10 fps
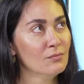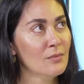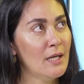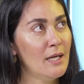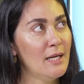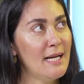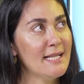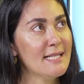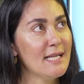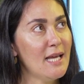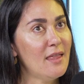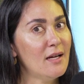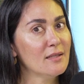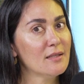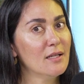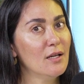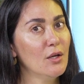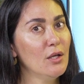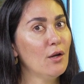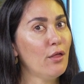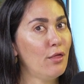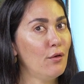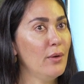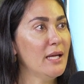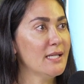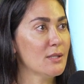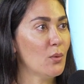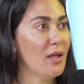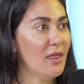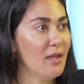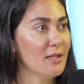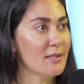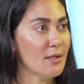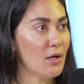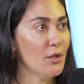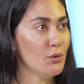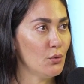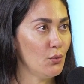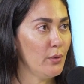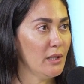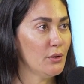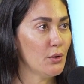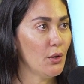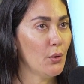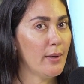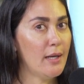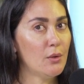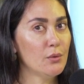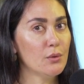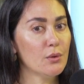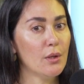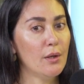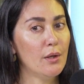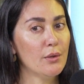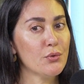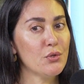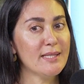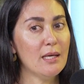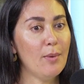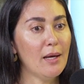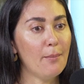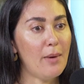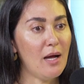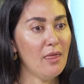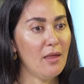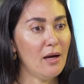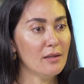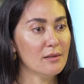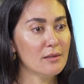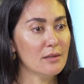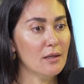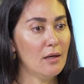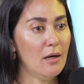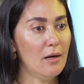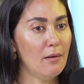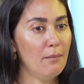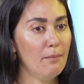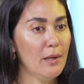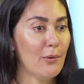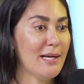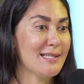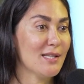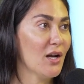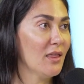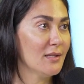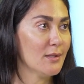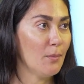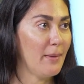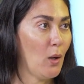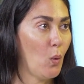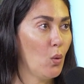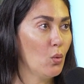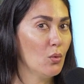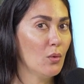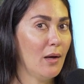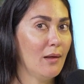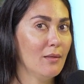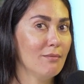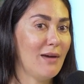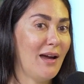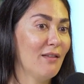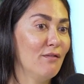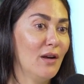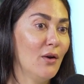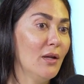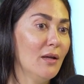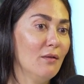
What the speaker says: I'd say that year 3 is when things started to really turn around. Also, just keeping in mind that, I started this on my own and I had very,